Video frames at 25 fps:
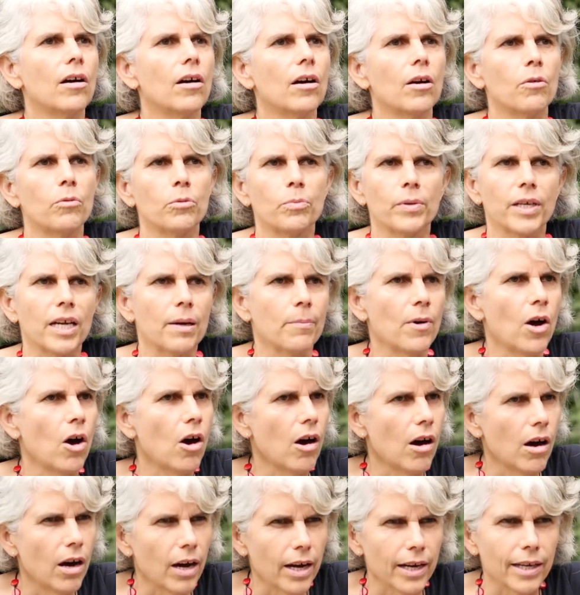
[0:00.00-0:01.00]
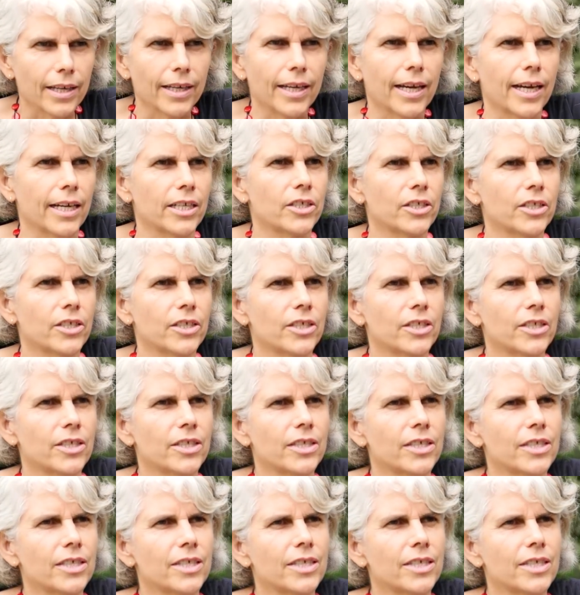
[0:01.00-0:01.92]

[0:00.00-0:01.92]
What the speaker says: I would become highly anxious.